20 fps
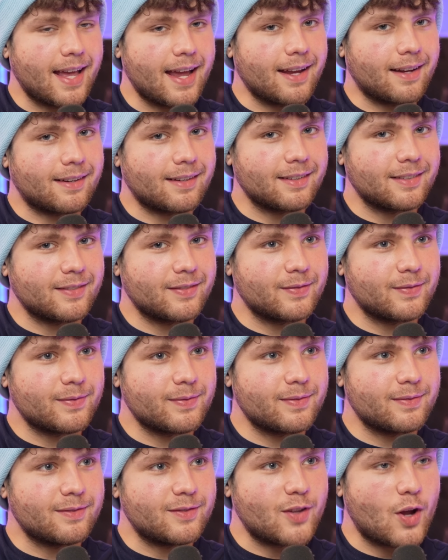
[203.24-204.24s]
Like
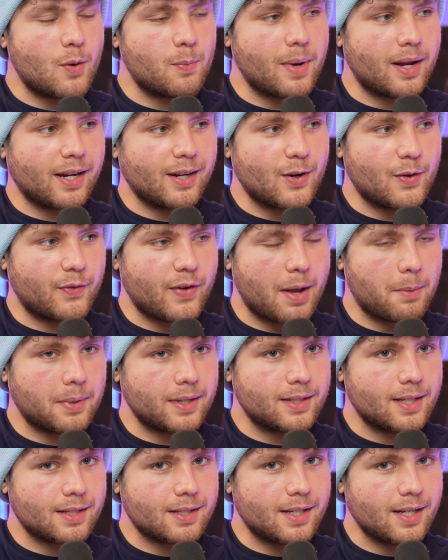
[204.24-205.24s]
no Money, No
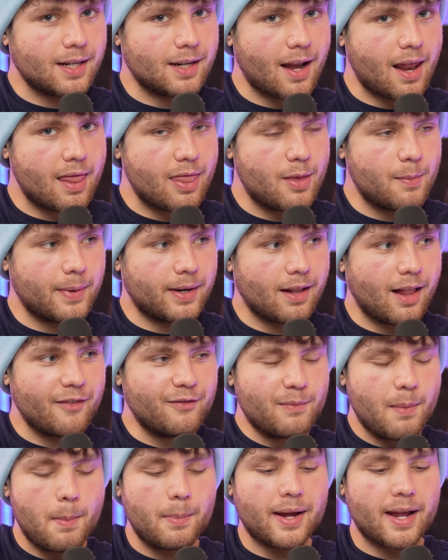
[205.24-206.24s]
Family, 16 in the middle
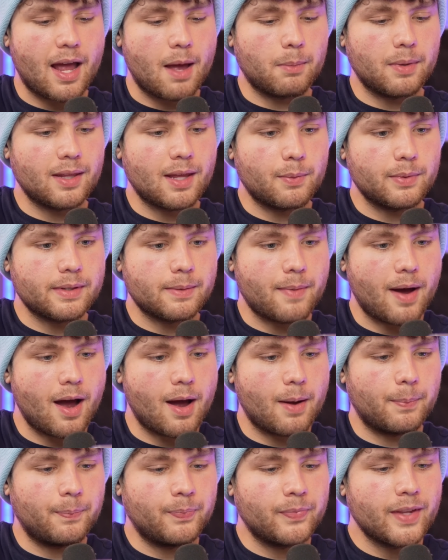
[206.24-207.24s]
of Miami. That was a bop.